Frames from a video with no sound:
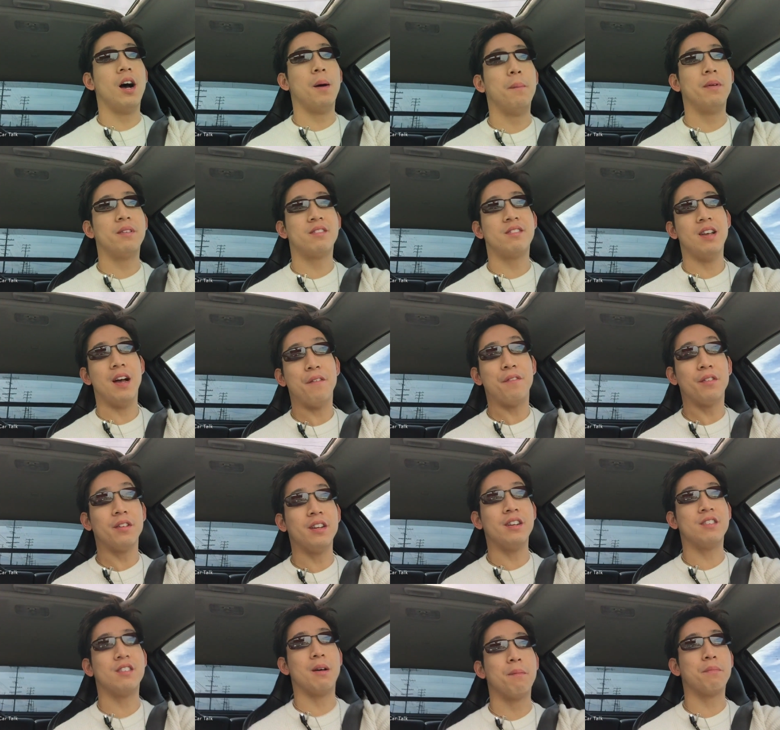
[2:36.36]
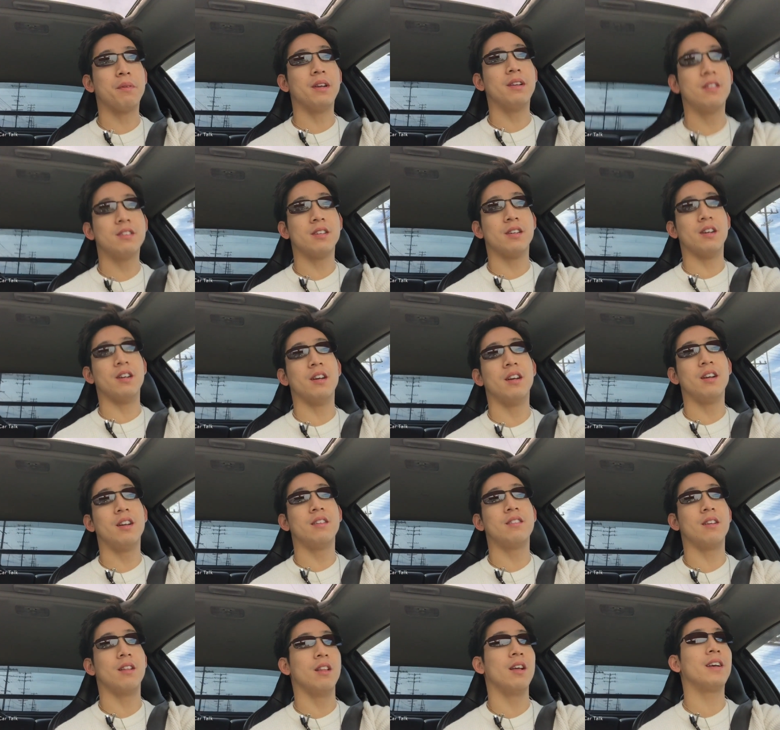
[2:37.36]
it's definitely something to
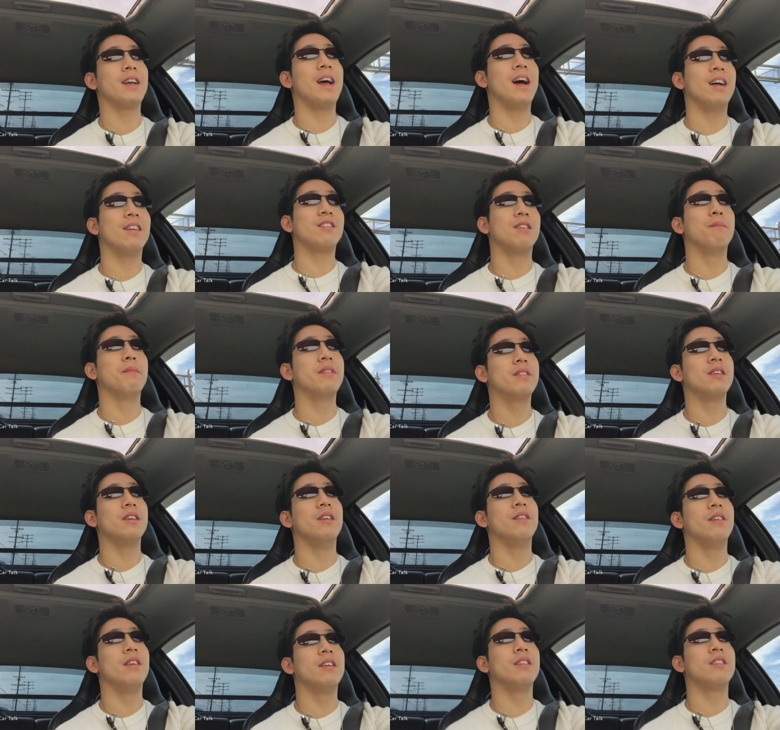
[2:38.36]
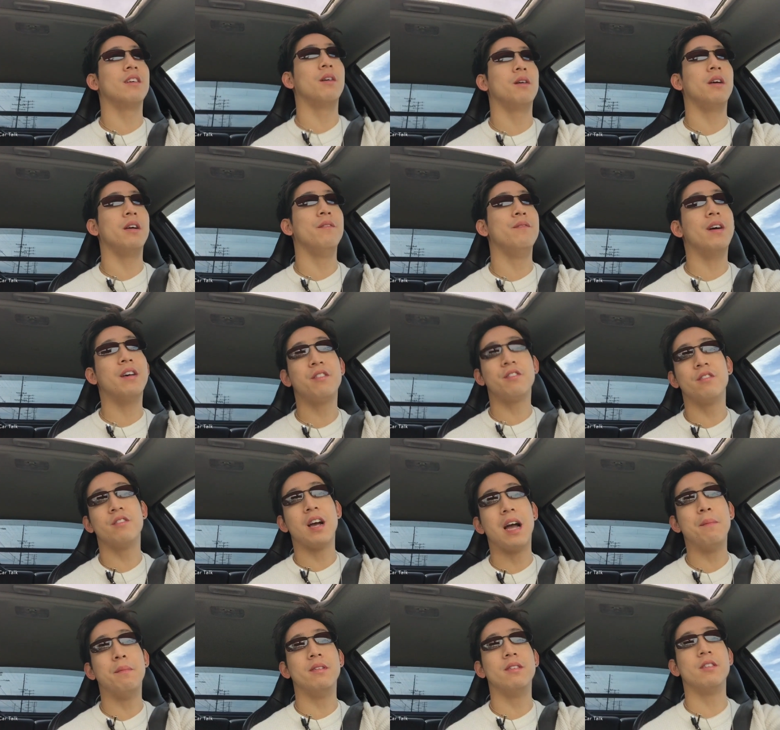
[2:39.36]
look at, something to invest your
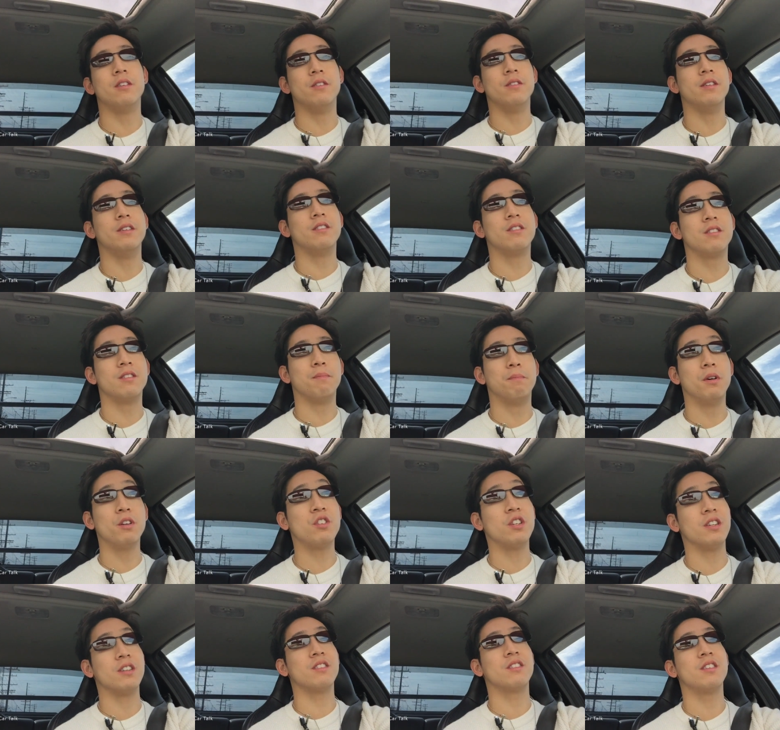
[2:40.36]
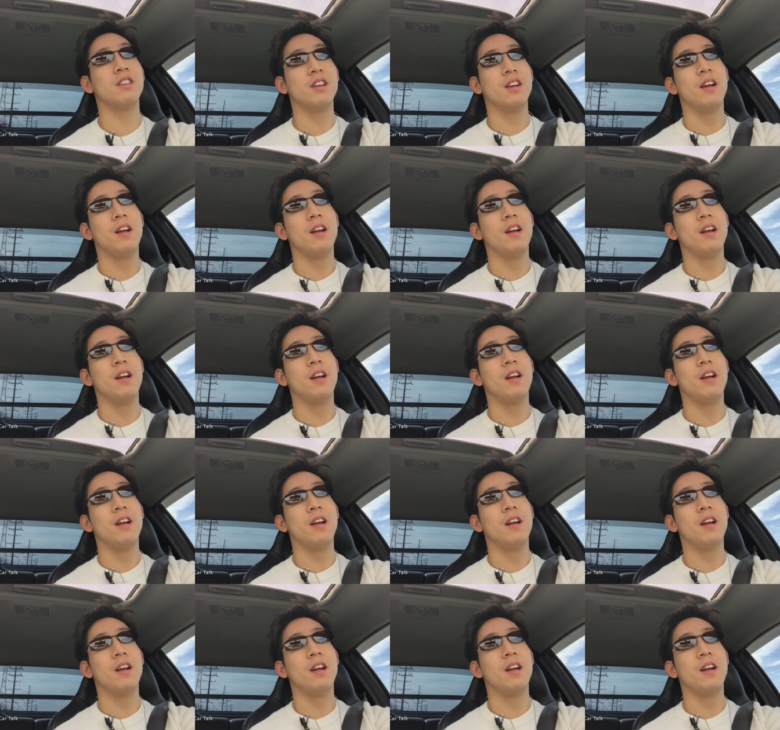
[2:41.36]
time into, is the bushings,